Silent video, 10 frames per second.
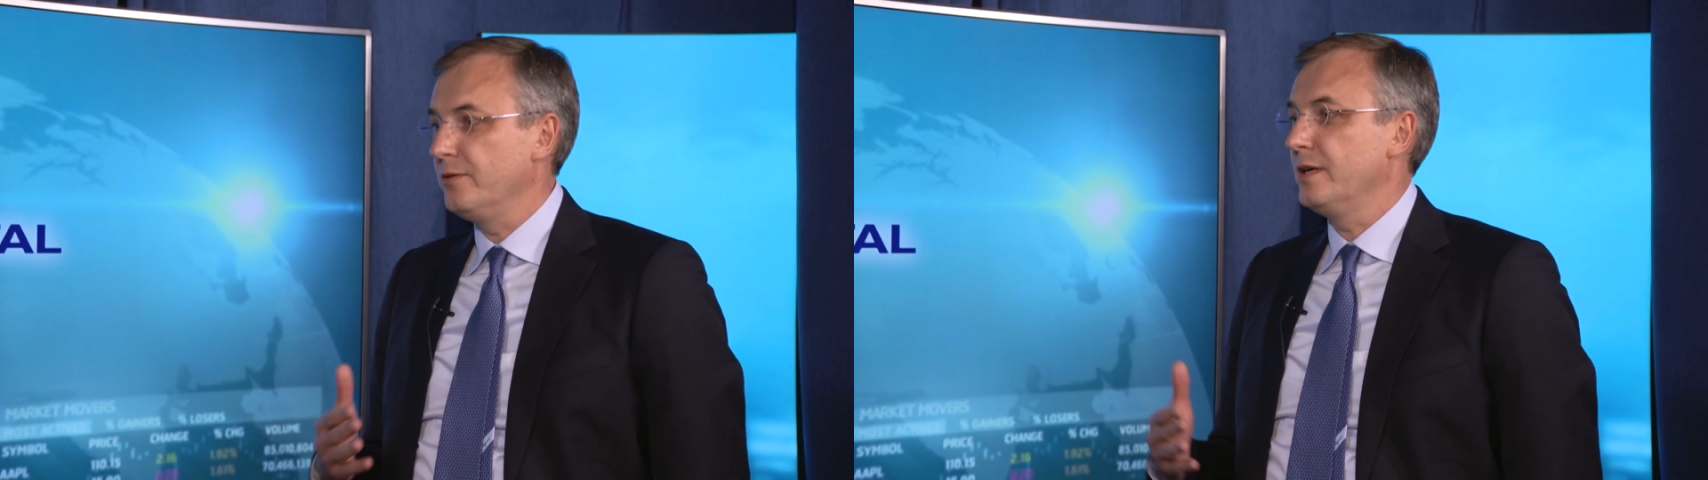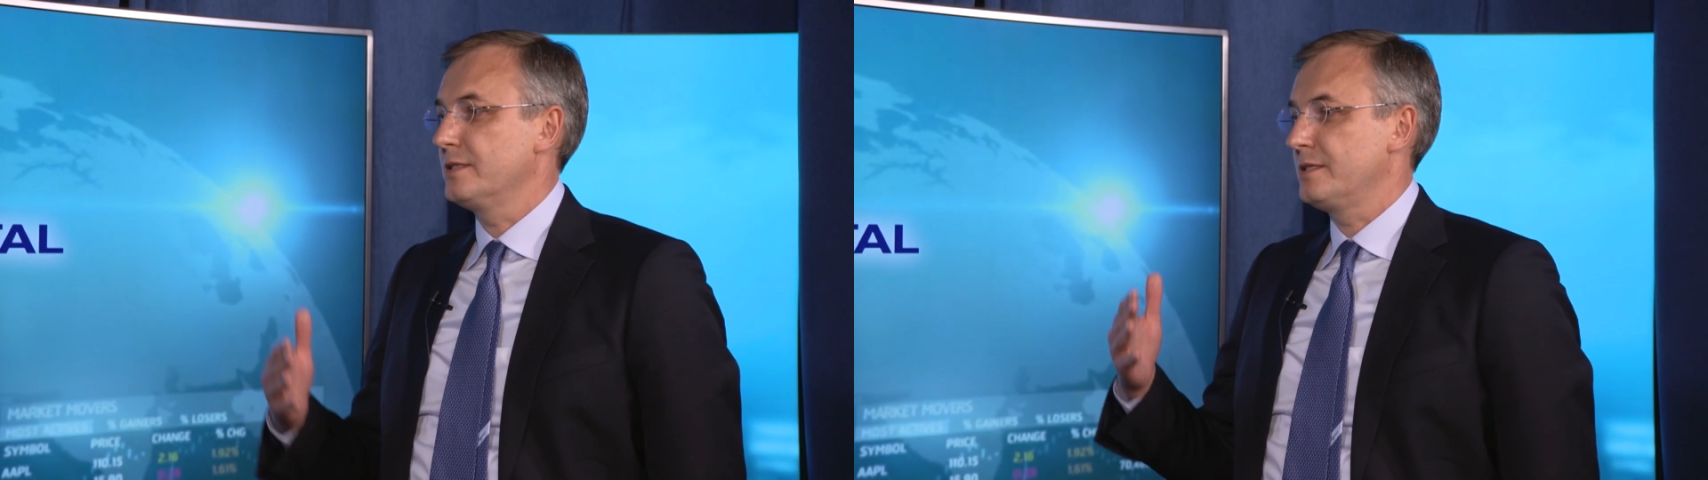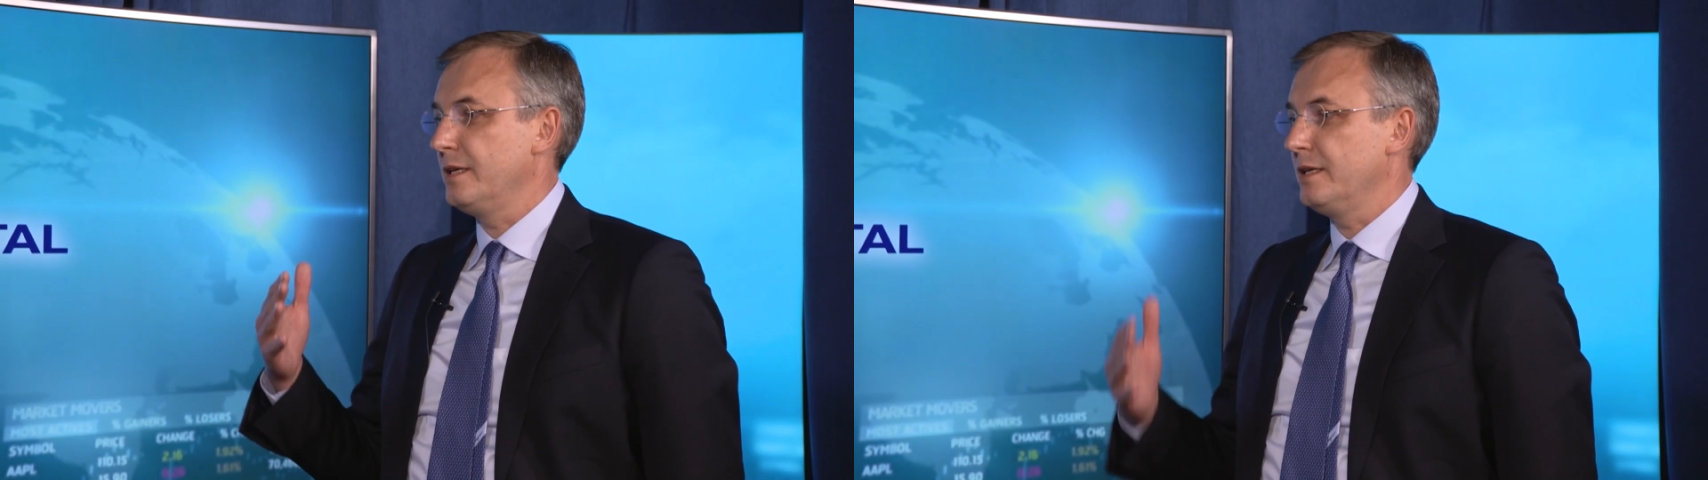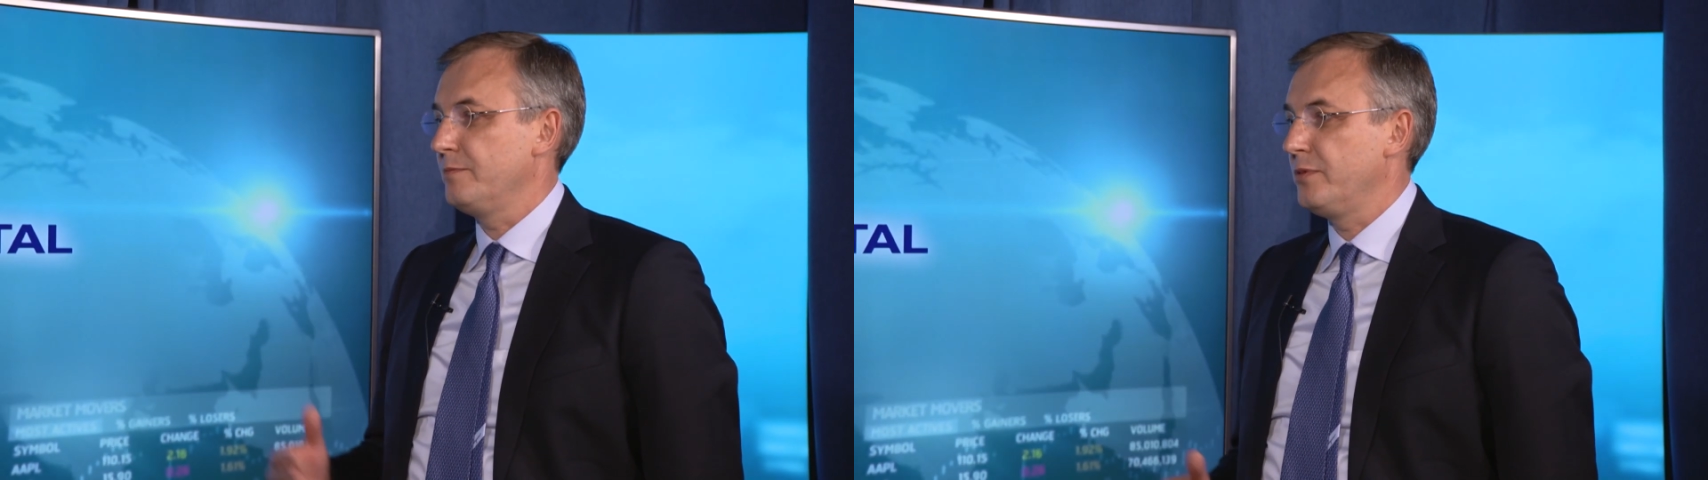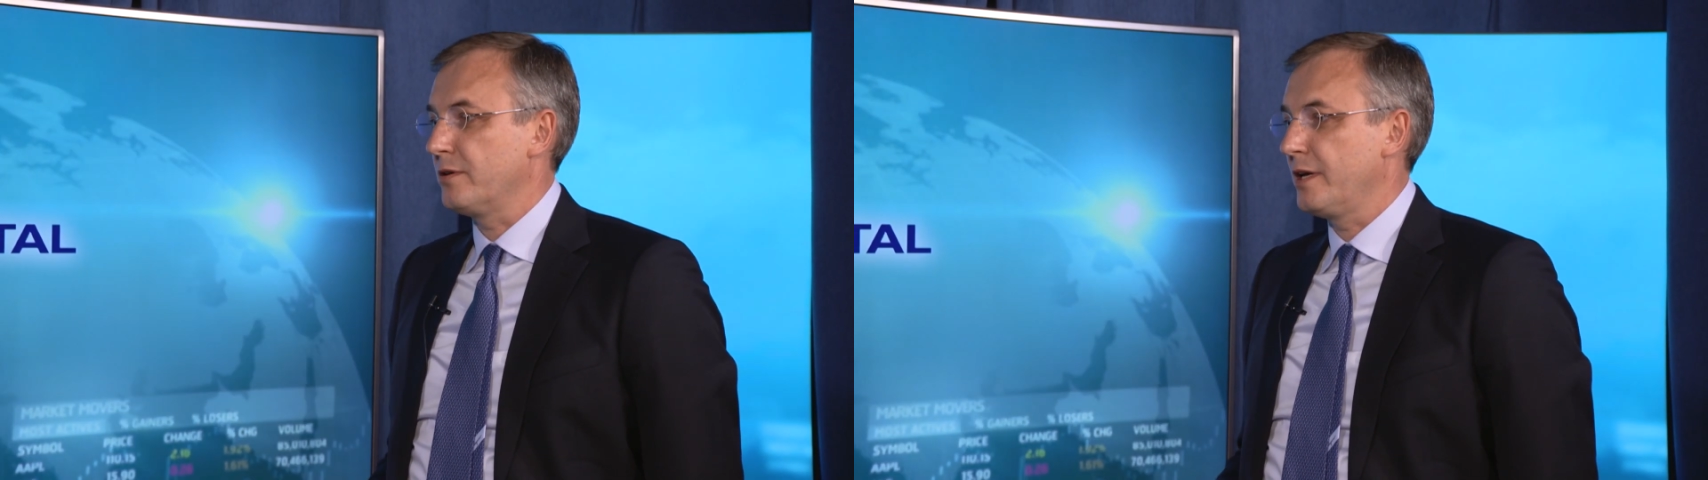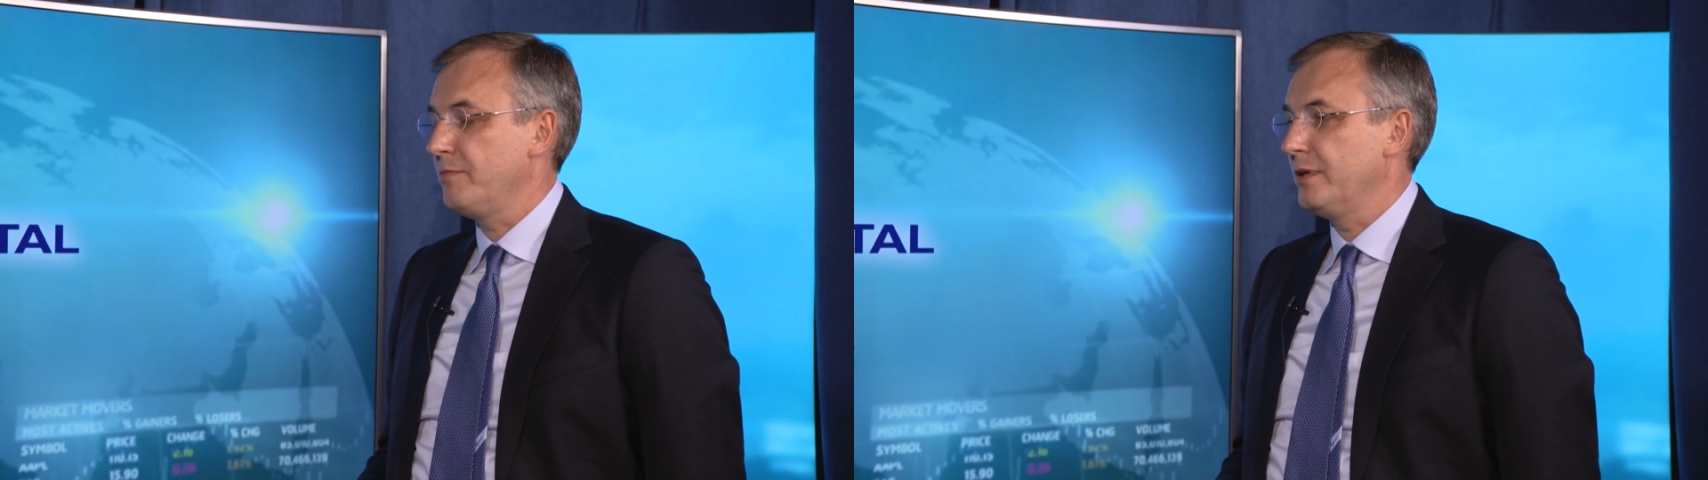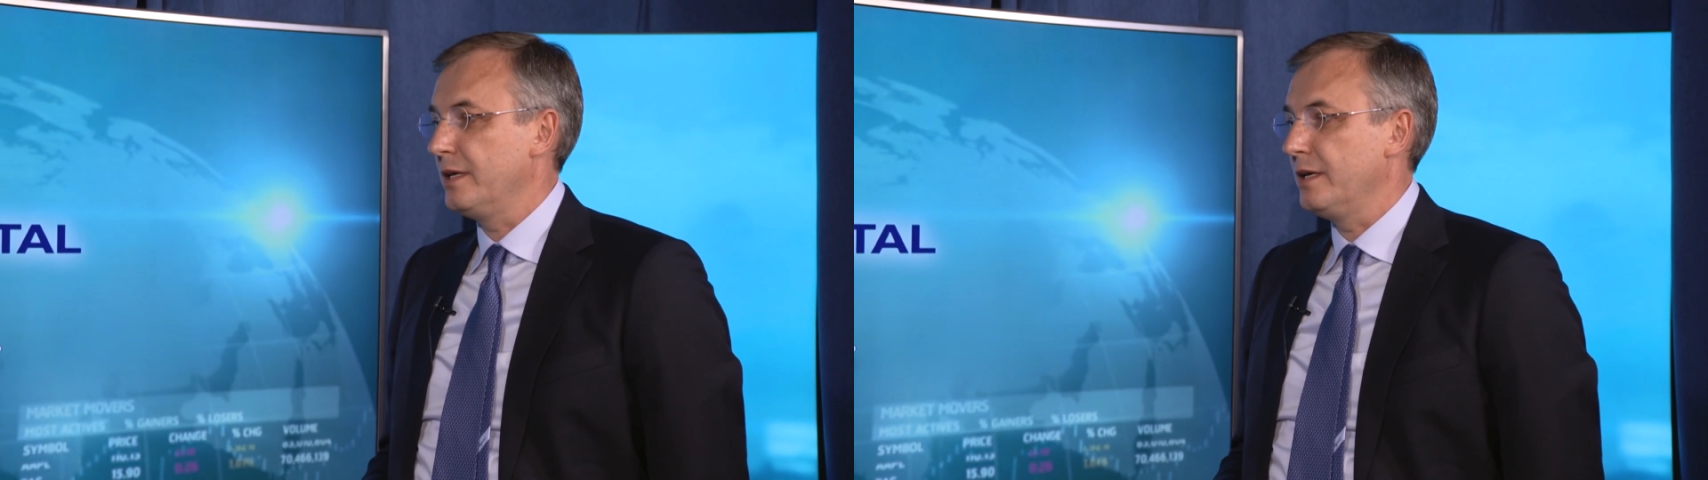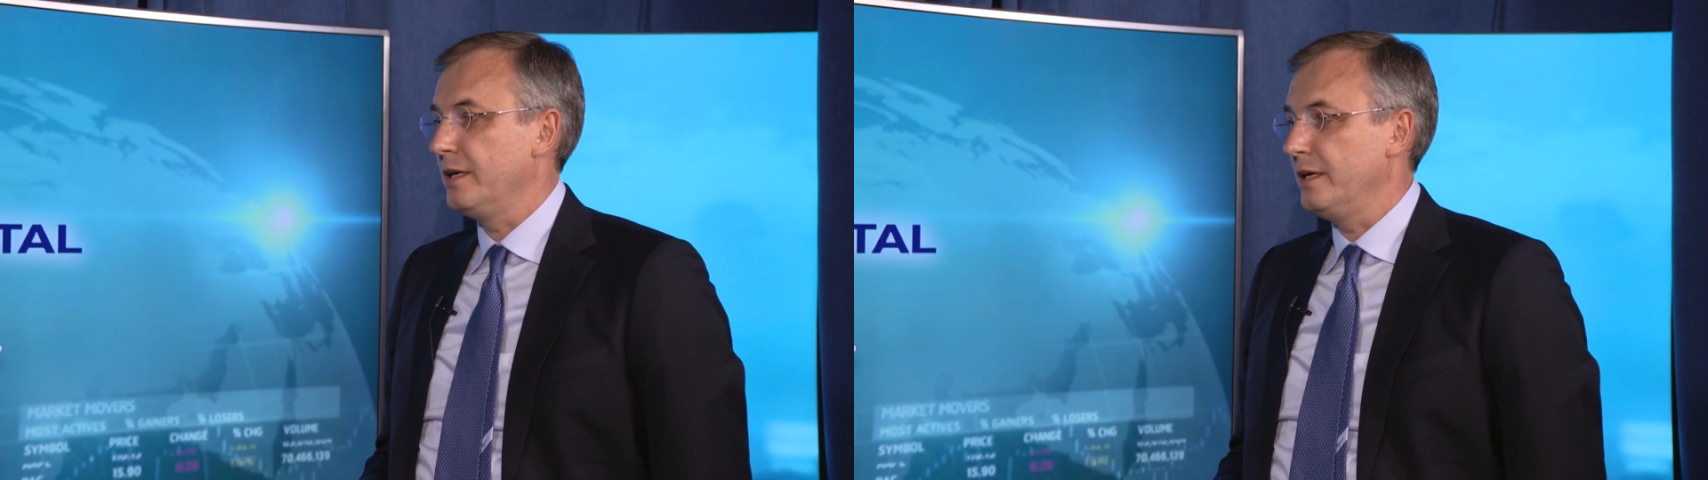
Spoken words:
As the per capita